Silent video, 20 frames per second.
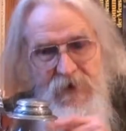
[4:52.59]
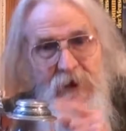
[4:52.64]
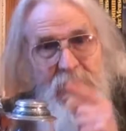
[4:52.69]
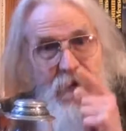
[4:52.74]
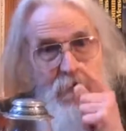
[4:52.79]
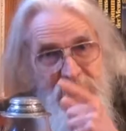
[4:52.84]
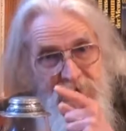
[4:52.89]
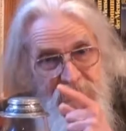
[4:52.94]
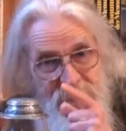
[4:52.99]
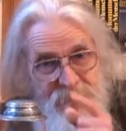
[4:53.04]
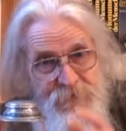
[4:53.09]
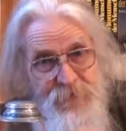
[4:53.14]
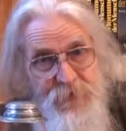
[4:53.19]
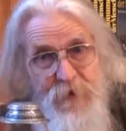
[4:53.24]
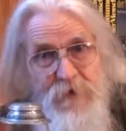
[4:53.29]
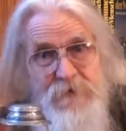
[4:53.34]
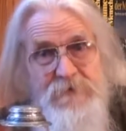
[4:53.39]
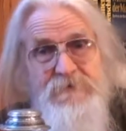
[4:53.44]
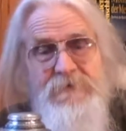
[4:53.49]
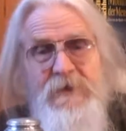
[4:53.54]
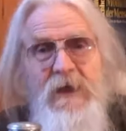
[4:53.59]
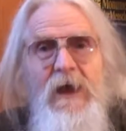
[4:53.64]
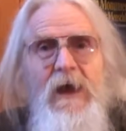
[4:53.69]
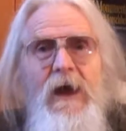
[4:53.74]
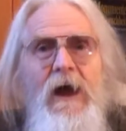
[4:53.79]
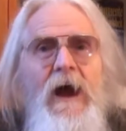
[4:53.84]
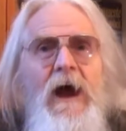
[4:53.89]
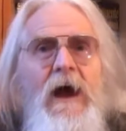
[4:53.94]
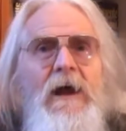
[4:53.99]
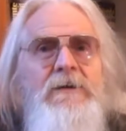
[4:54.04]
And at first
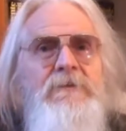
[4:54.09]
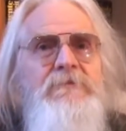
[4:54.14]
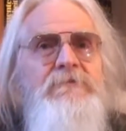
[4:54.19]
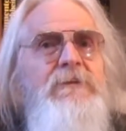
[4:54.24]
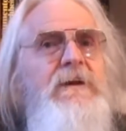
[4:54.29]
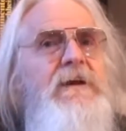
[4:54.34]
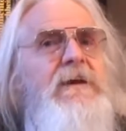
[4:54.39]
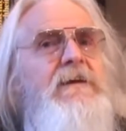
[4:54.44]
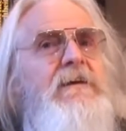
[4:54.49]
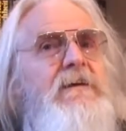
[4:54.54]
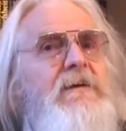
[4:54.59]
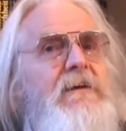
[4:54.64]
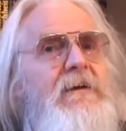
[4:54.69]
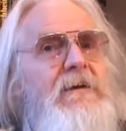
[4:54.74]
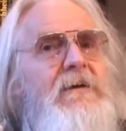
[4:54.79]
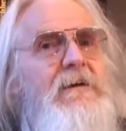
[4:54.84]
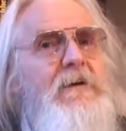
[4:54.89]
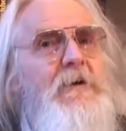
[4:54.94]
I drink